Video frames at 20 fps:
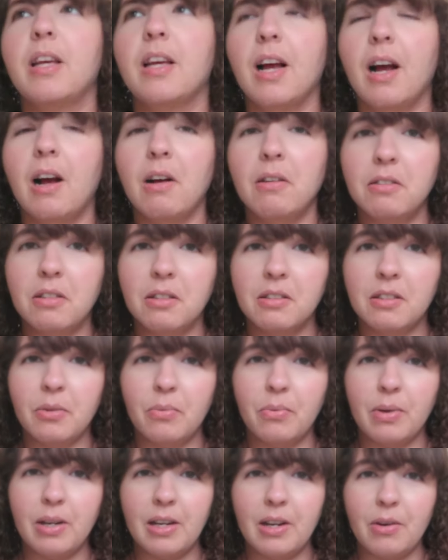how does
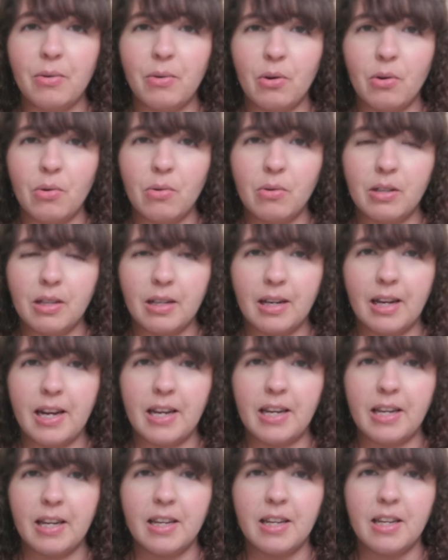it really look
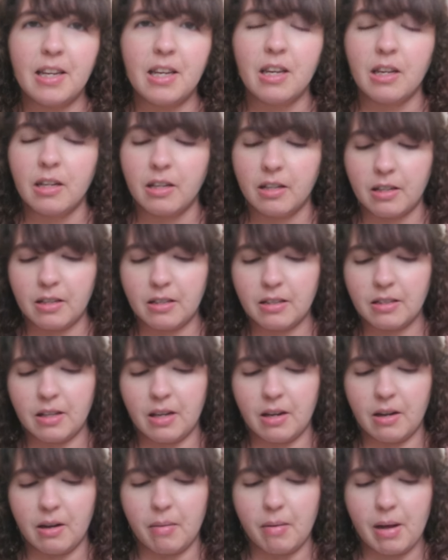like, because
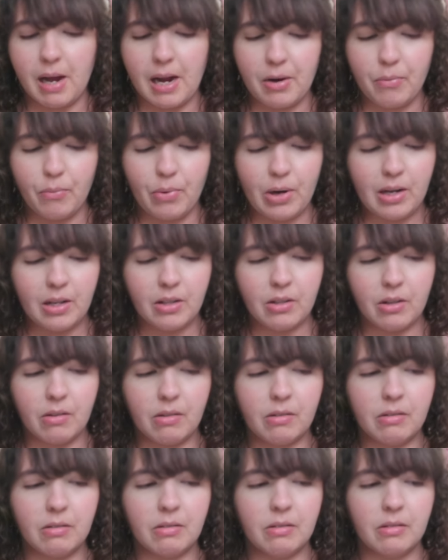I really
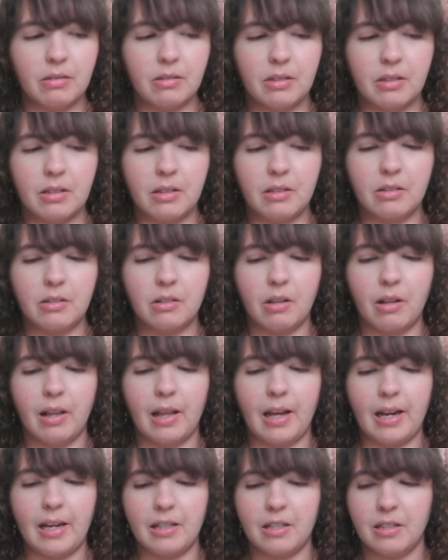still don't
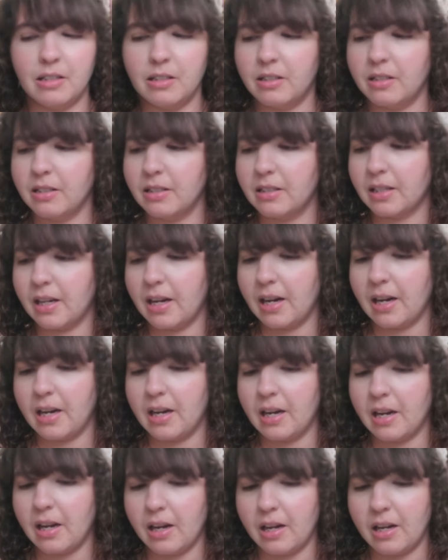like this
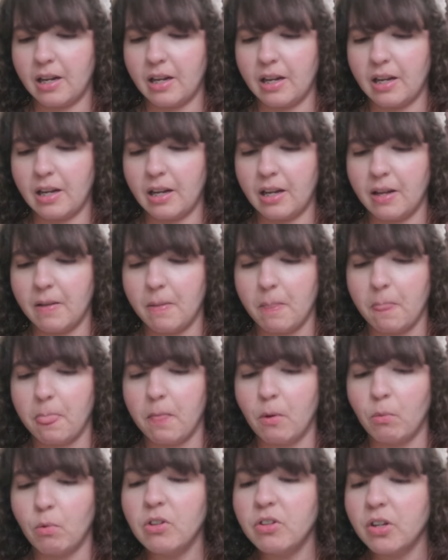design. I
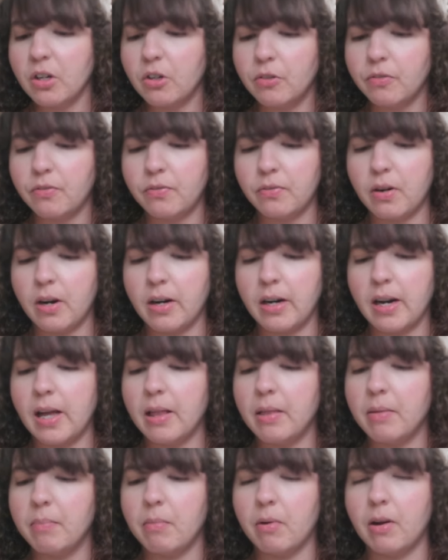wish I could frog
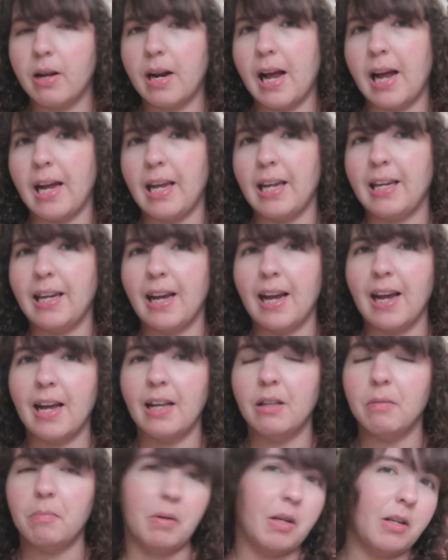it, but I
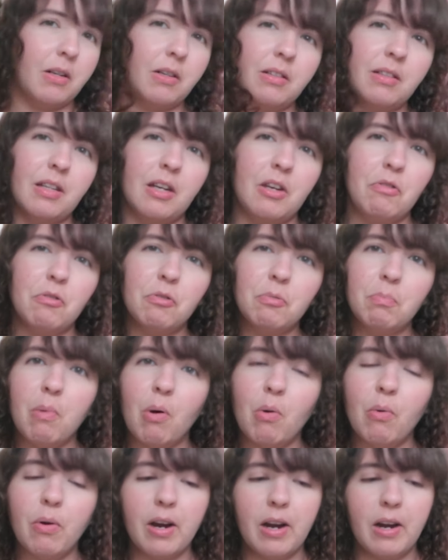can't because I use
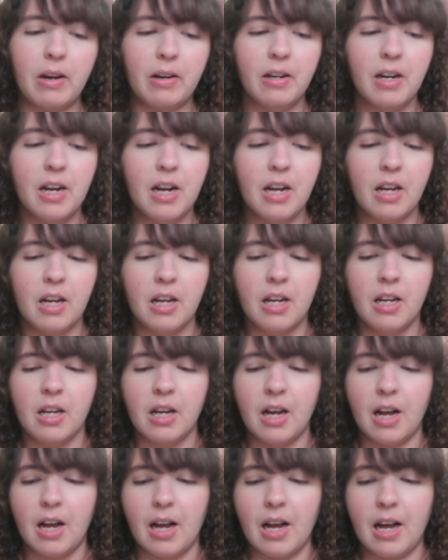mohair
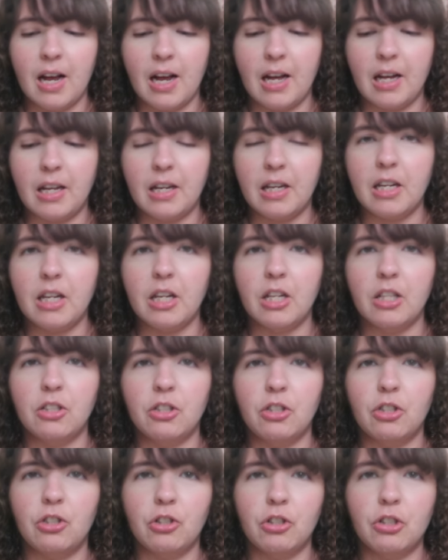and
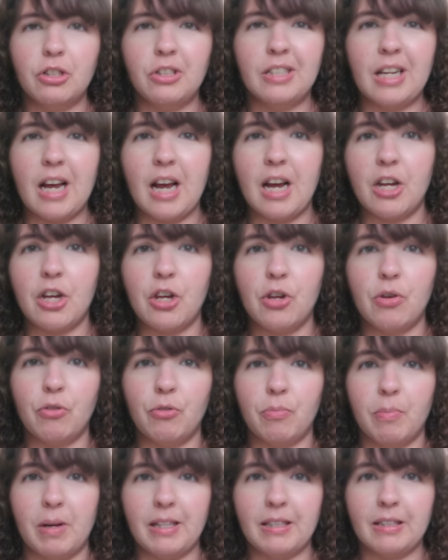it's just a
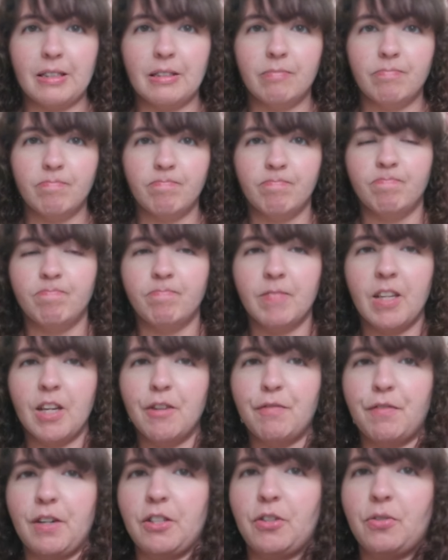huge mess
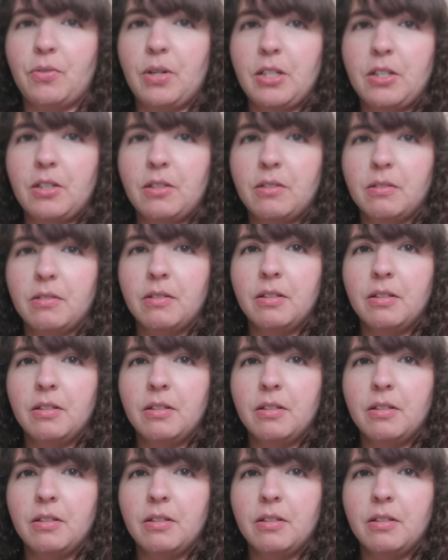if I try to.